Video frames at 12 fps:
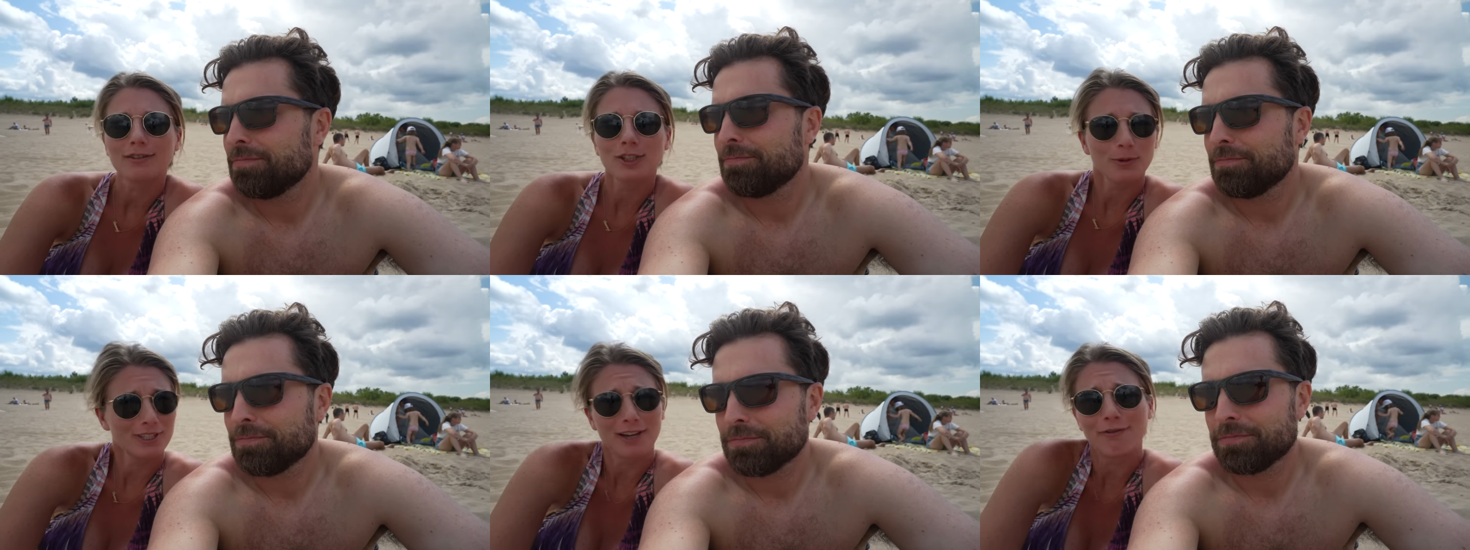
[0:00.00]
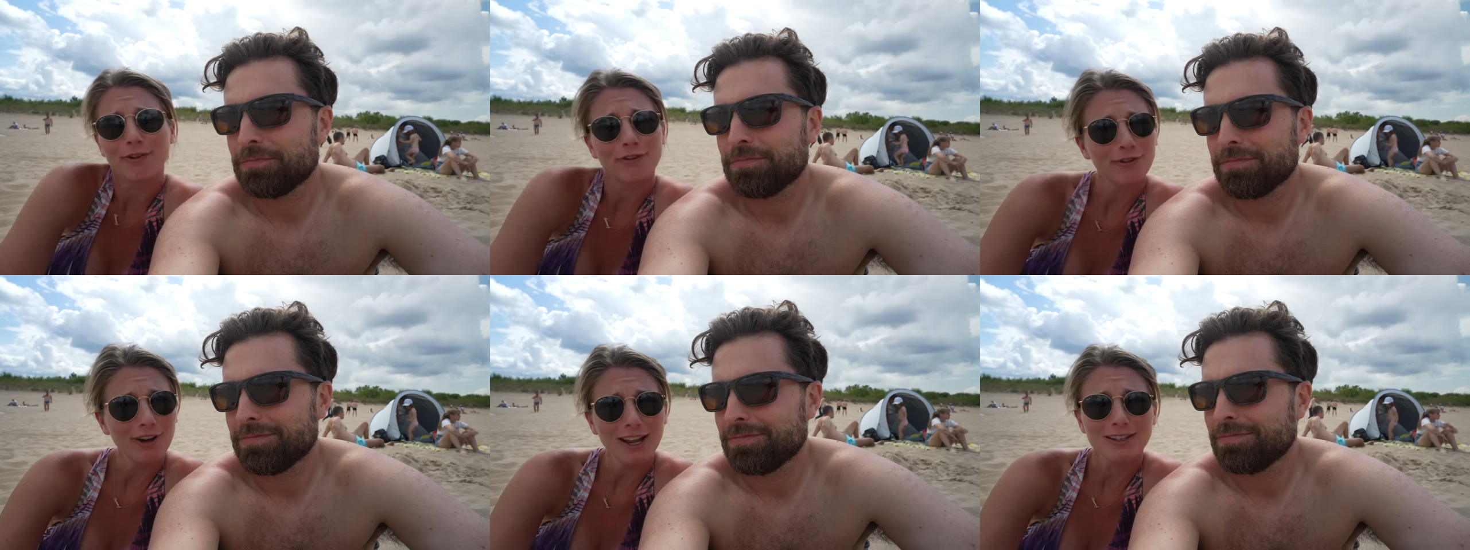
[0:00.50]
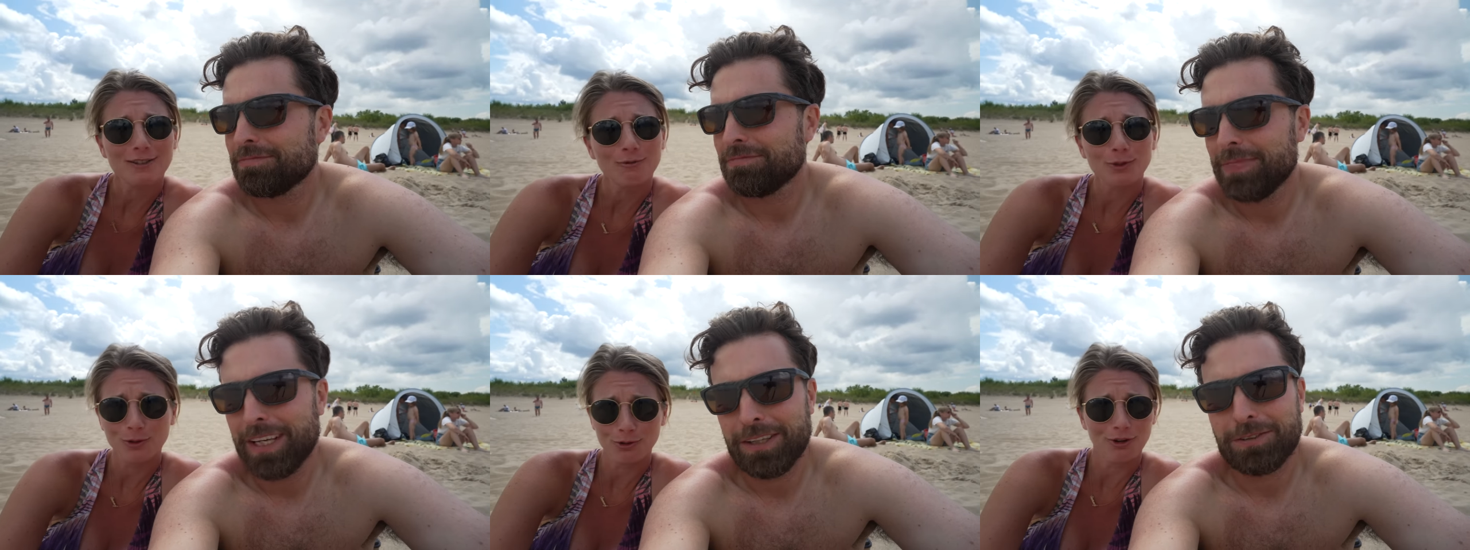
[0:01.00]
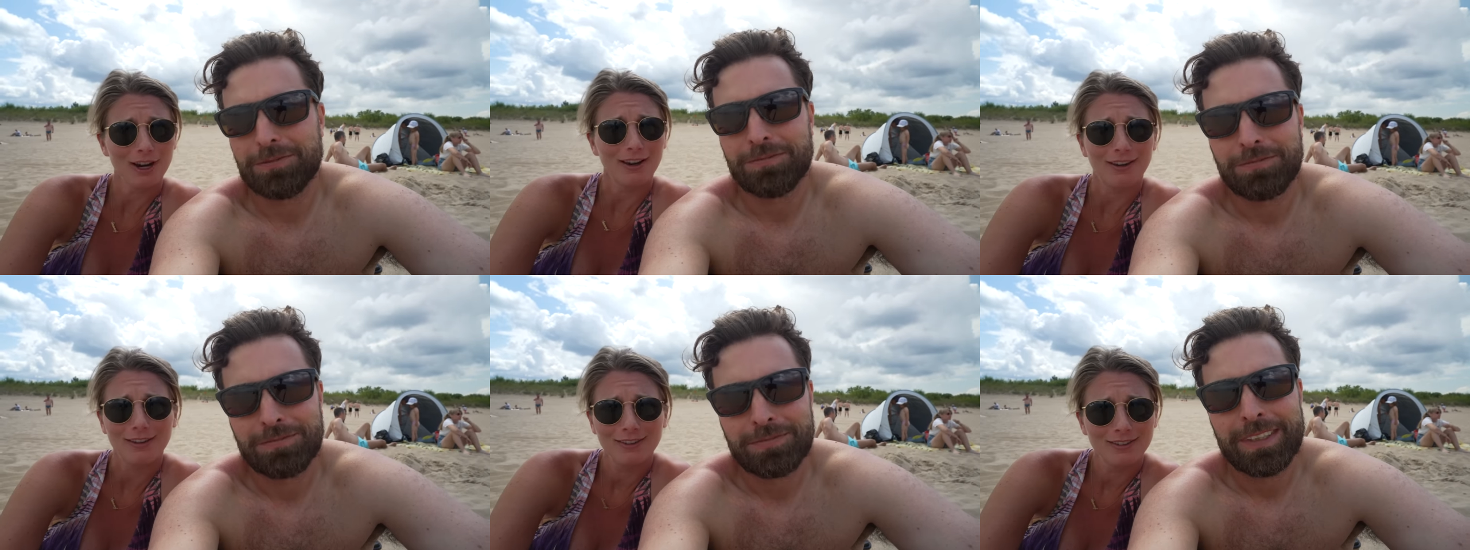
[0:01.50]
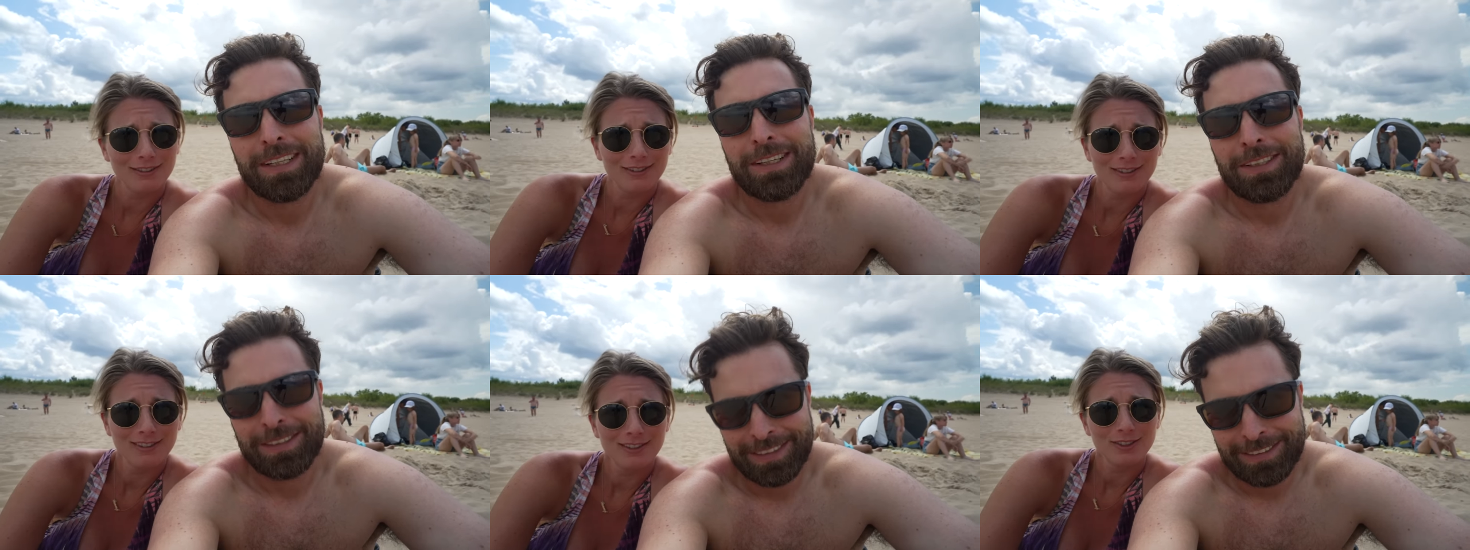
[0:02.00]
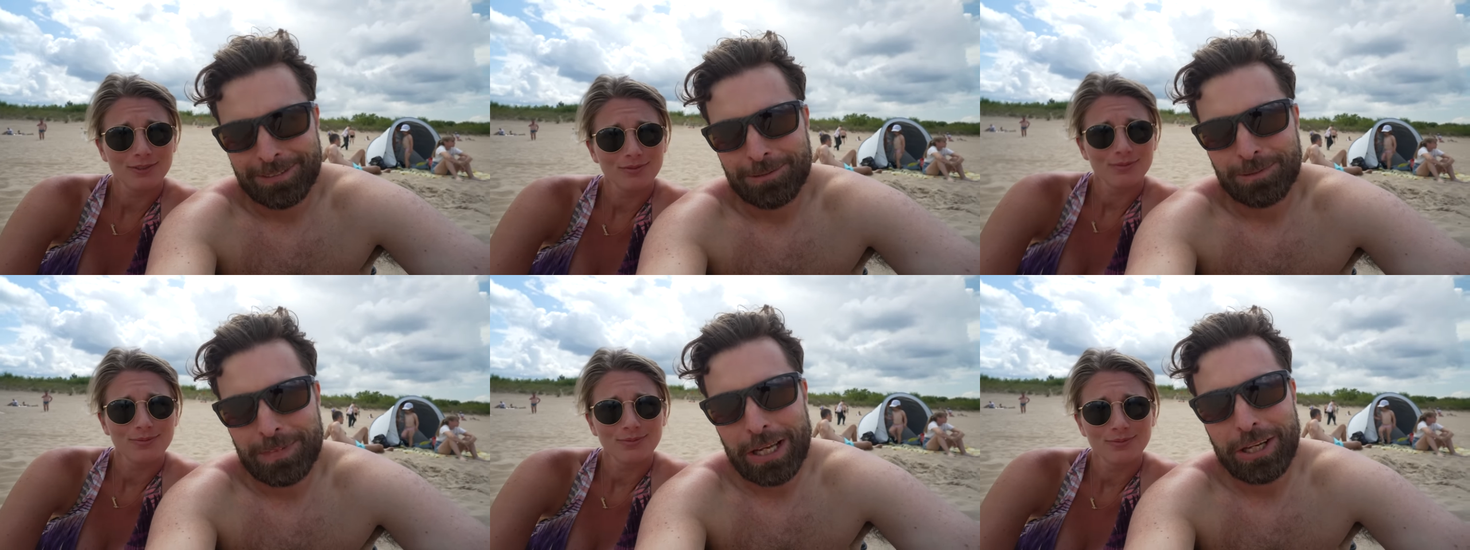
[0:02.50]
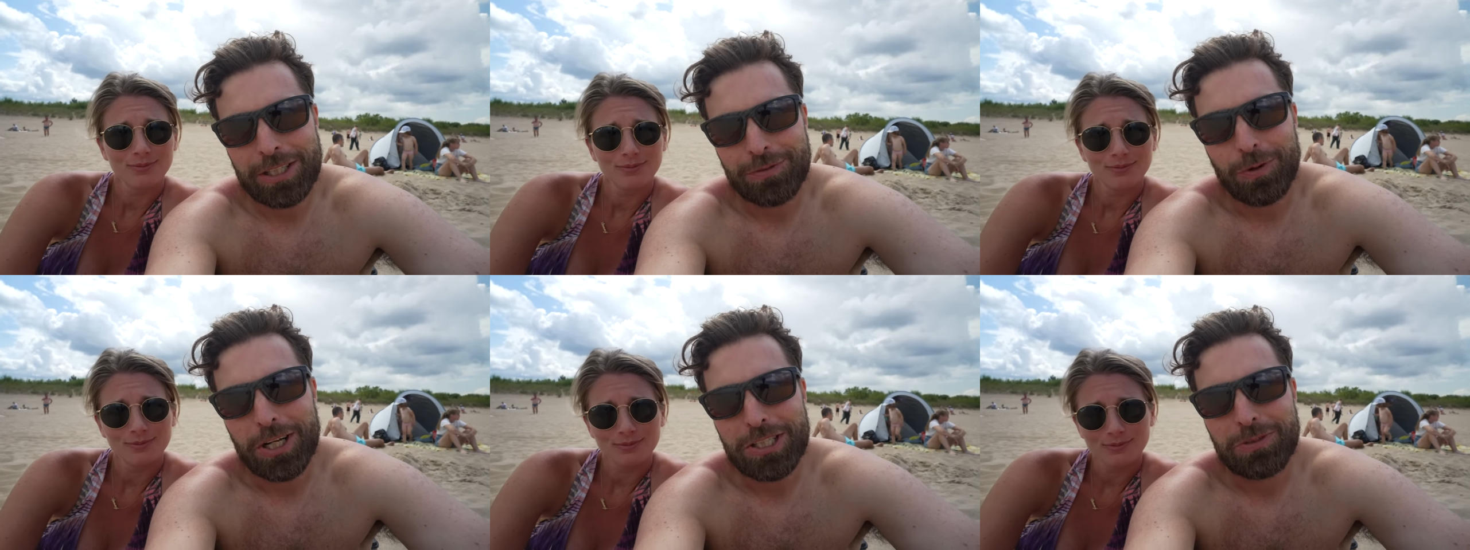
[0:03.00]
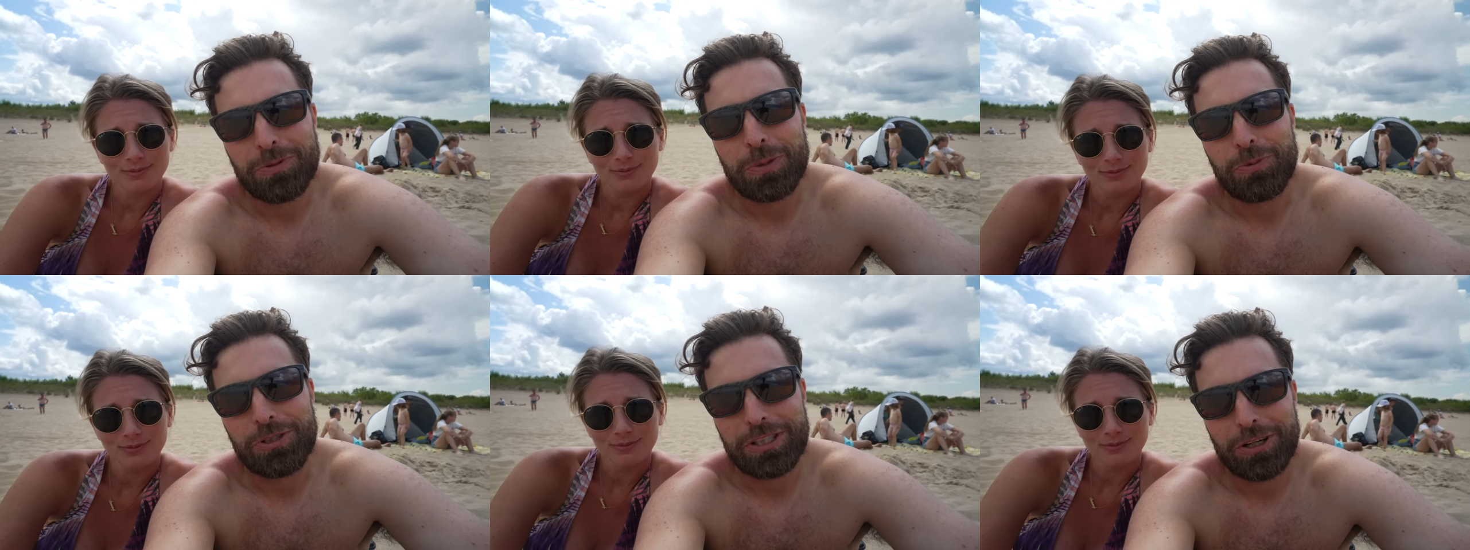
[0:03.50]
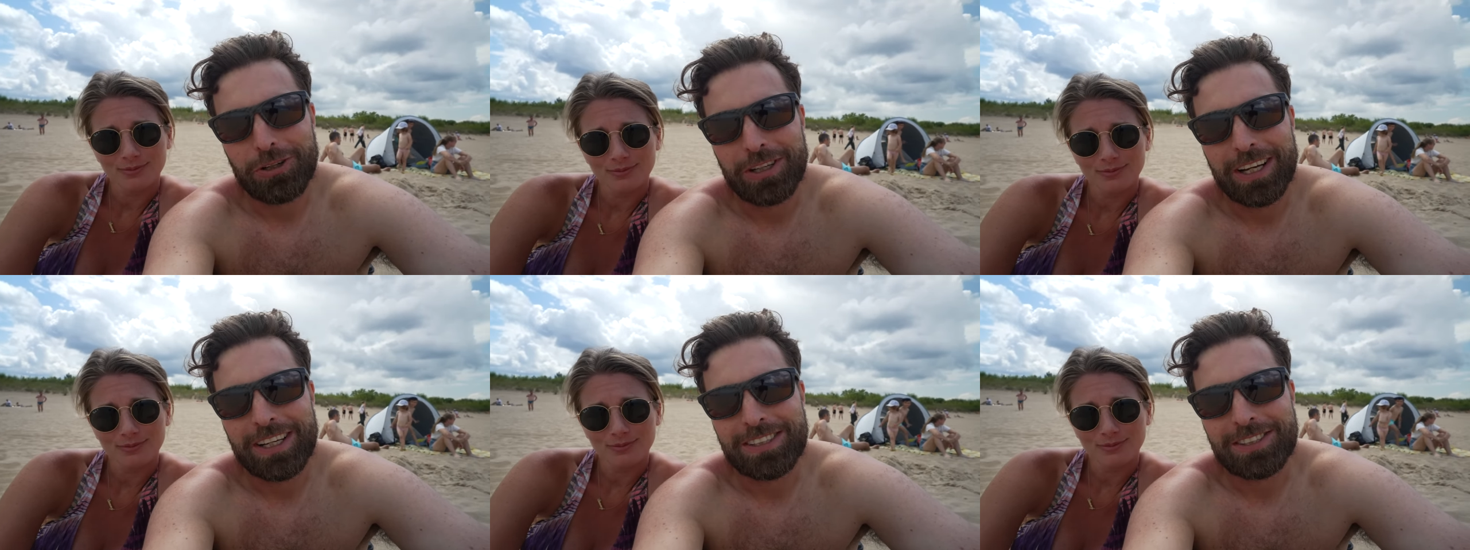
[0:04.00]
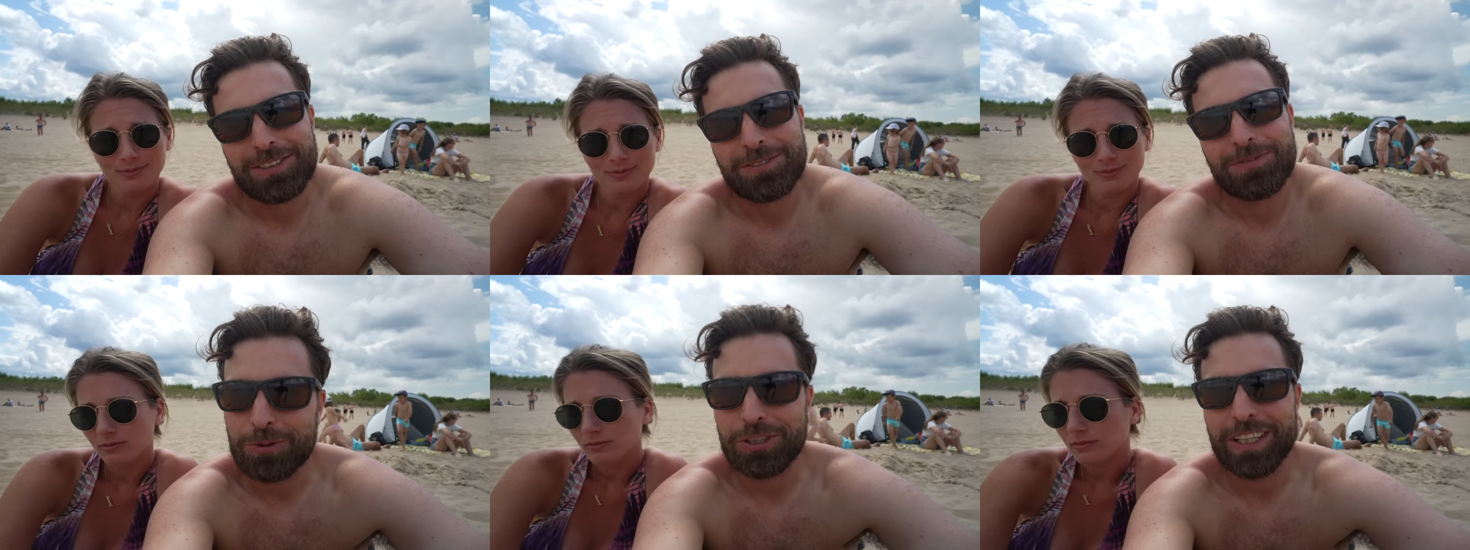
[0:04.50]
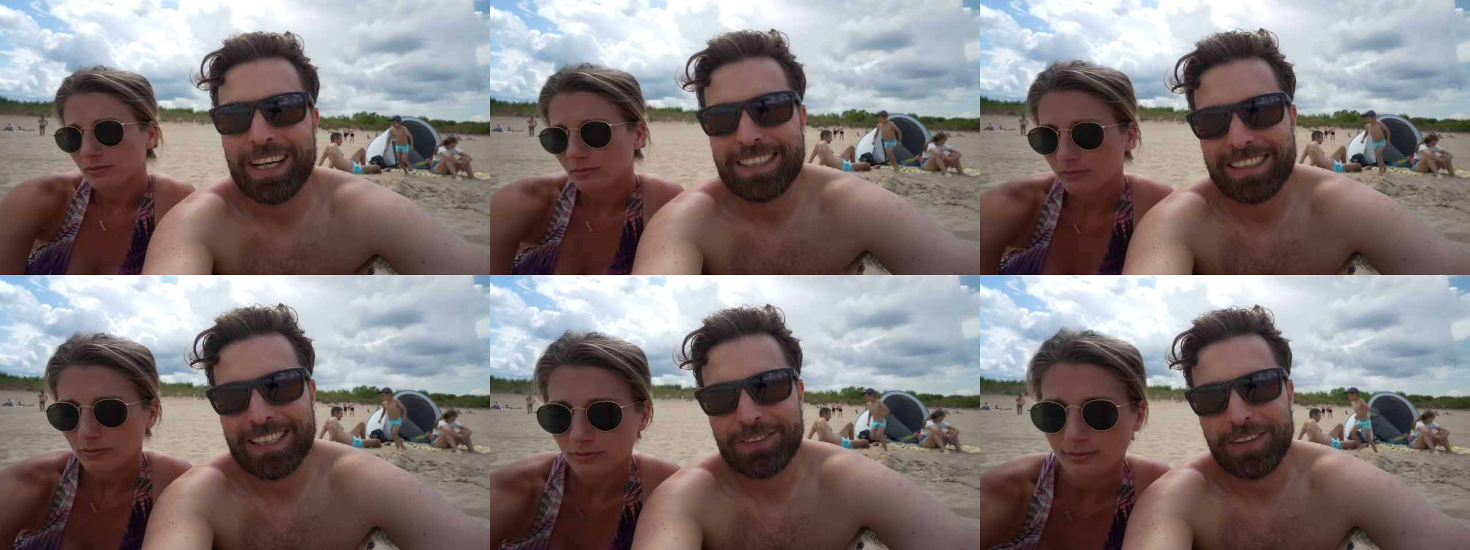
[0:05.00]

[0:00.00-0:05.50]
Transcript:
Speaker 1: So we stayed for a few days, which yeah. was great.
Speaker 2: Thank you guys for watching. We appreciate all you guys. We'll see you guys in the next